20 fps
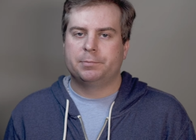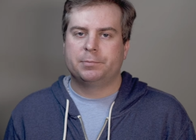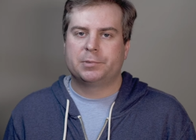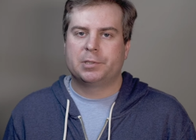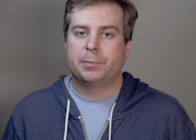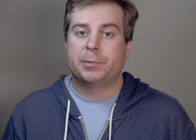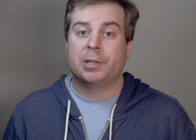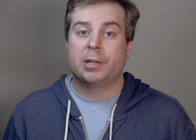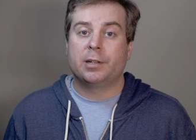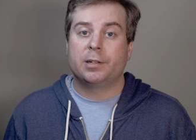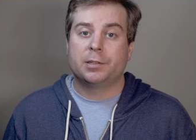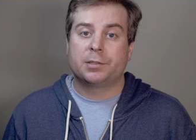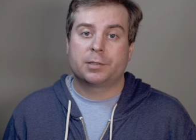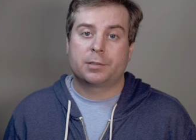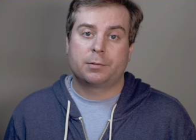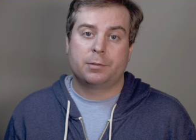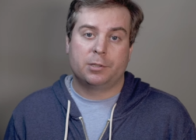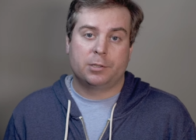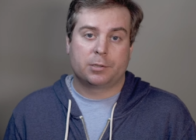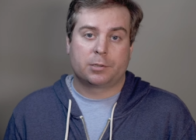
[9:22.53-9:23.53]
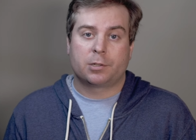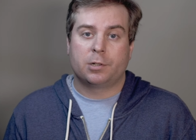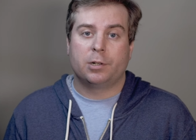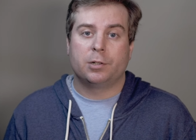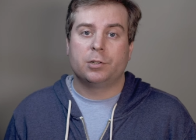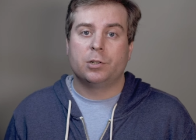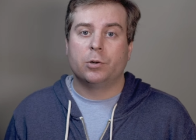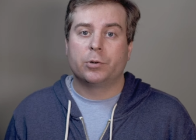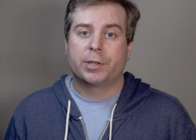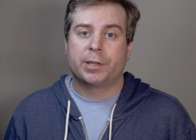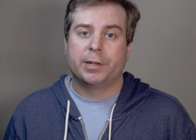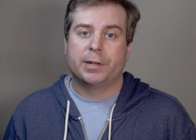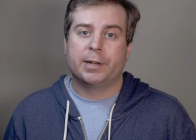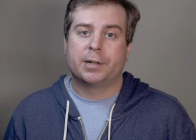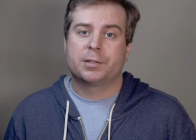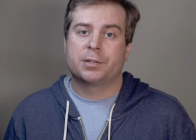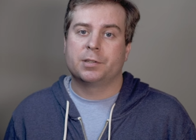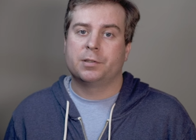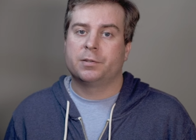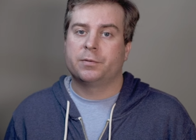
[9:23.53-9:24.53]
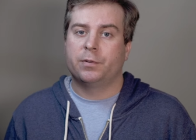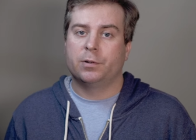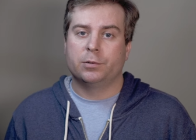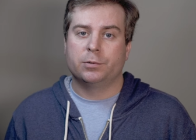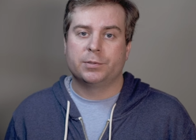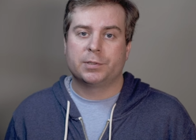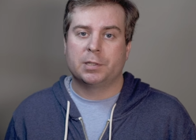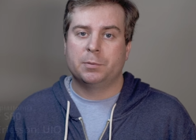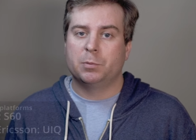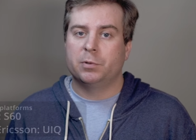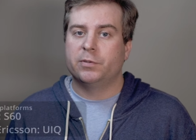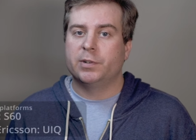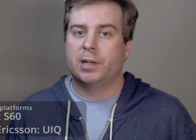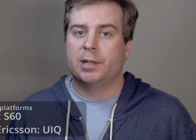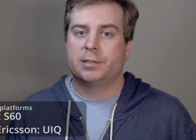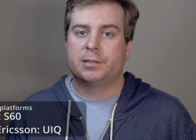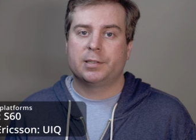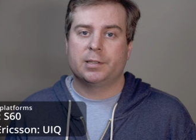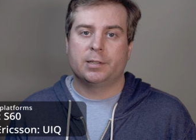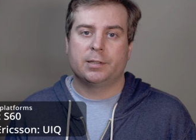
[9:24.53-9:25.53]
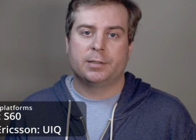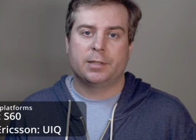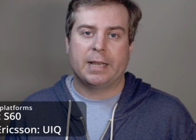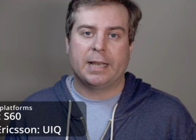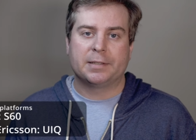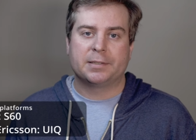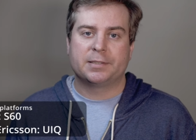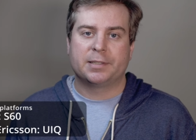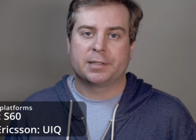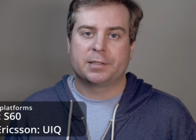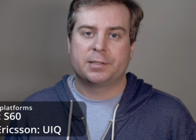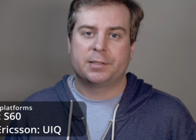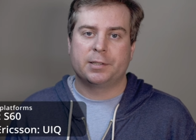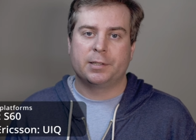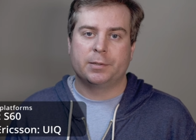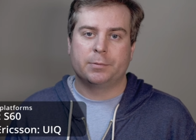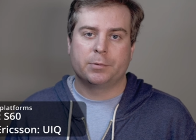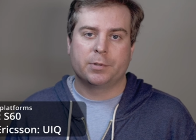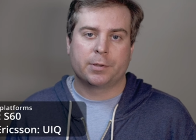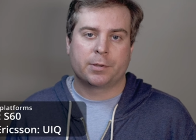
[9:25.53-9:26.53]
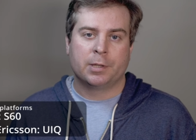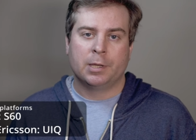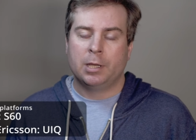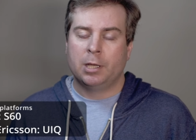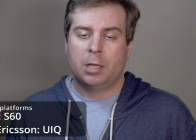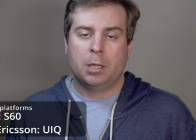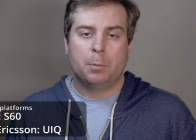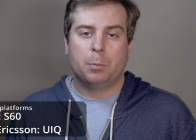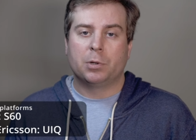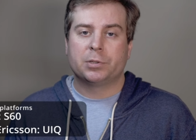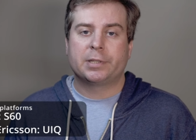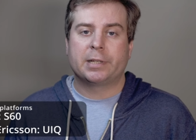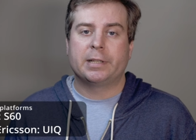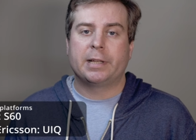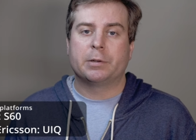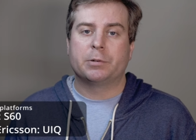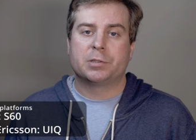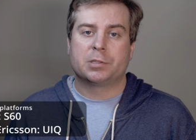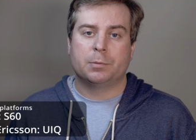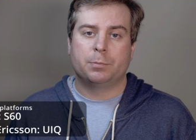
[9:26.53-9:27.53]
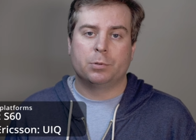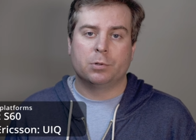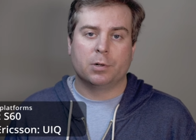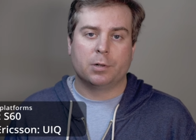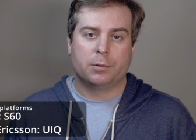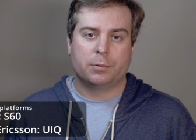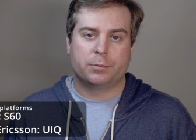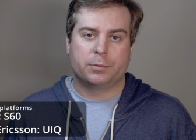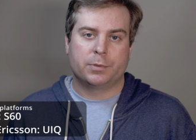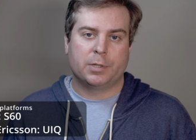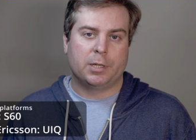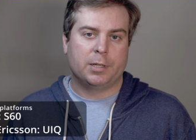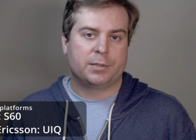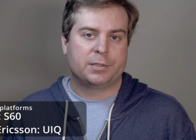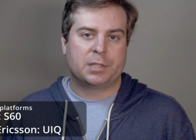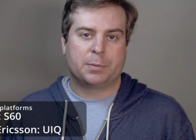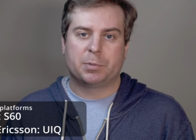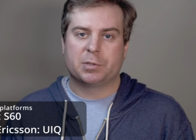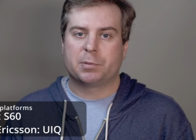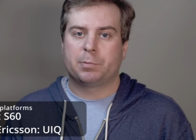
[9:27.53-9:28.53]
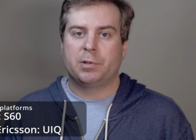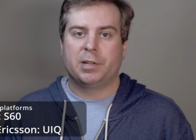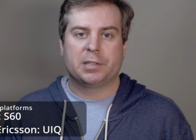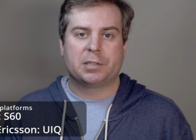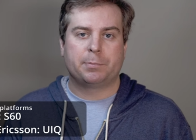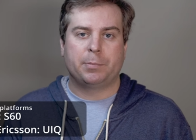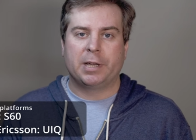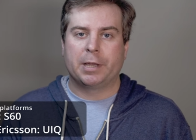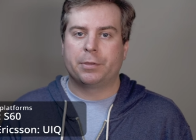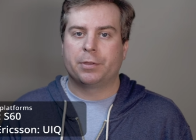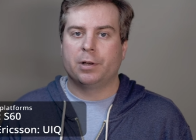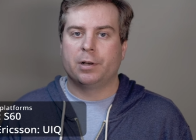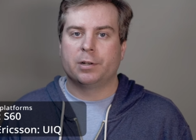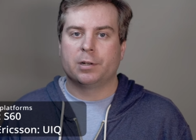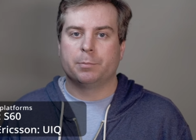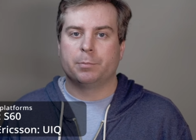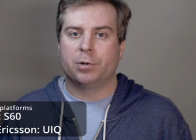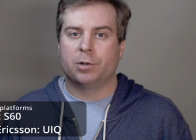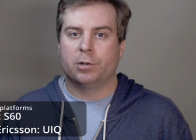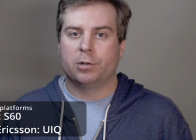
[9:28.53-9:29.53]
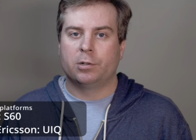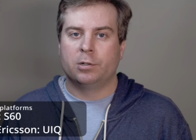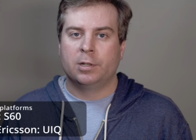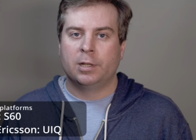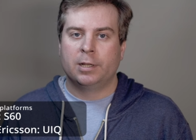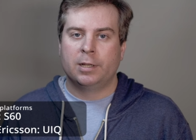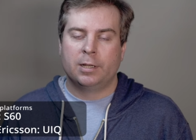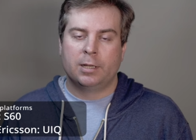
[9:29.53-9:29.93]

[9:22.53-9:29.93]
to be honest, the current Nokia and Ericsson phones had moved on to S60 with multi-language support, uh, C++, Python, and Perl.